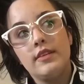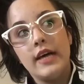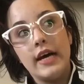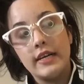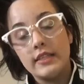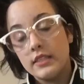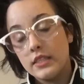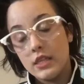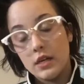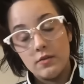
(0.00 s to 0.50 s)

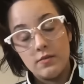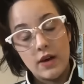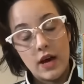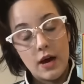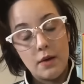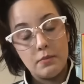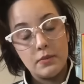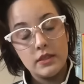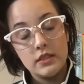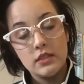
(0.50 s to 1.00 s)
that stuff
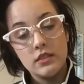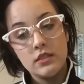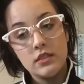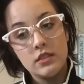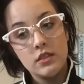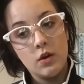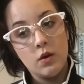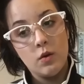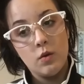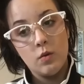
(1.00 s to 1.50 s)
happens.
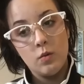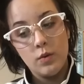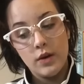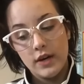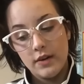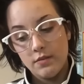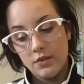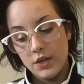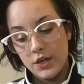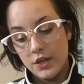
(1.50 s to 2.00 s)
So
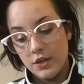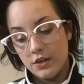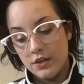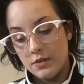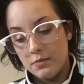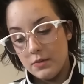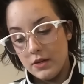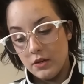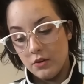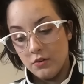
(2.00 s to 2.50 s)
whenever you're
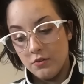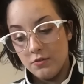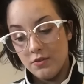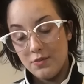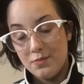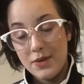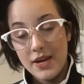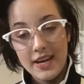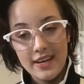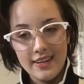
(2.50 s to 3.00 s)
in the middle of
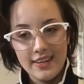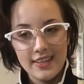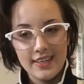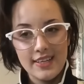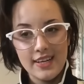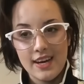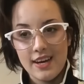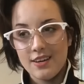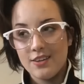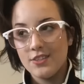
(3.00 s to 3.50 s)
a panic
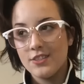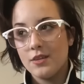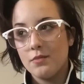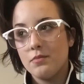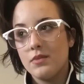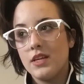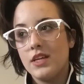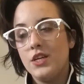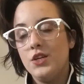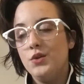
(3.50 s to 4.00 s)
attack or
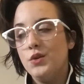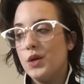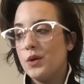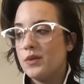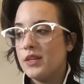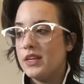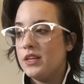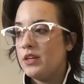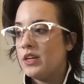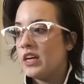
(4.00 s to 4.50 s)
something, you
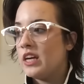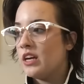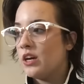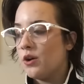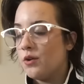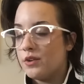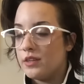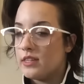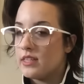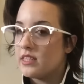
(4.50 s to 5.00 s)
know that you can
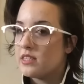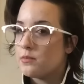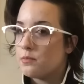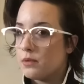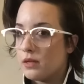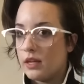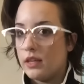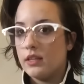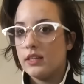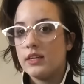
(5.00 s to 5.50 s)
go to this
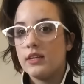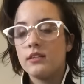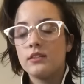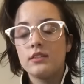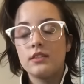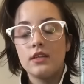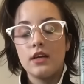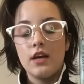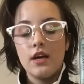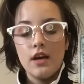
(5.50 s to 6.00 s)

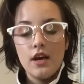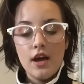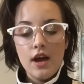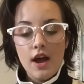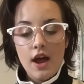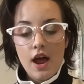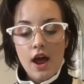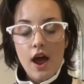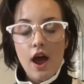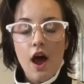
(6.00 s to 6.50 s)
playlist.
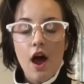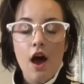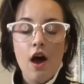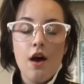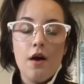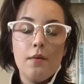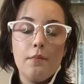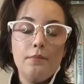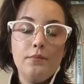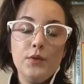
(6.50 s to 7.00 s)

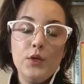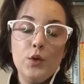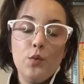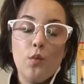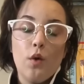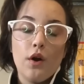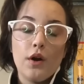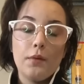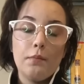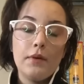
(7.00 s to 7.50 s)
You
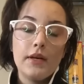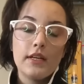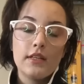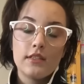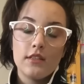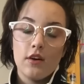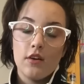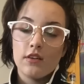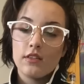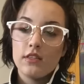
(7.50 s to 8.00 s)
want to pick
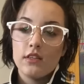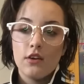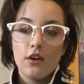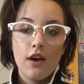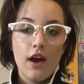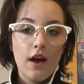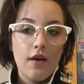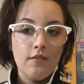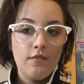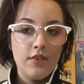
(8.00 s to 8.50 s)
songs that
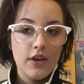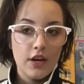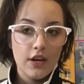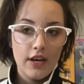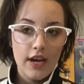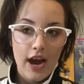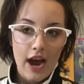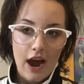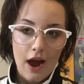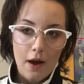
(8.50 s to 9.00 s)
are
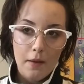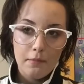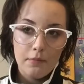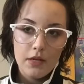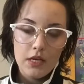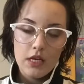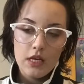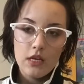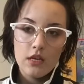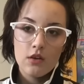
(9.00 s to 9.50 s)
very
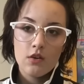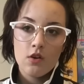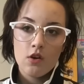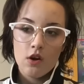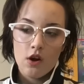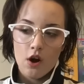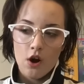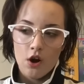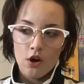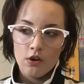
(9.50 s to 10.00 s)
happy,
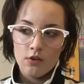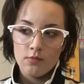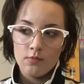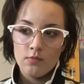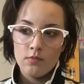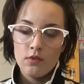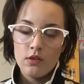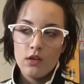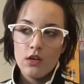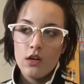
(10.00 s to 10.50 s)

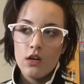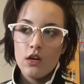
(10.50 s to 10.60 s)
calm,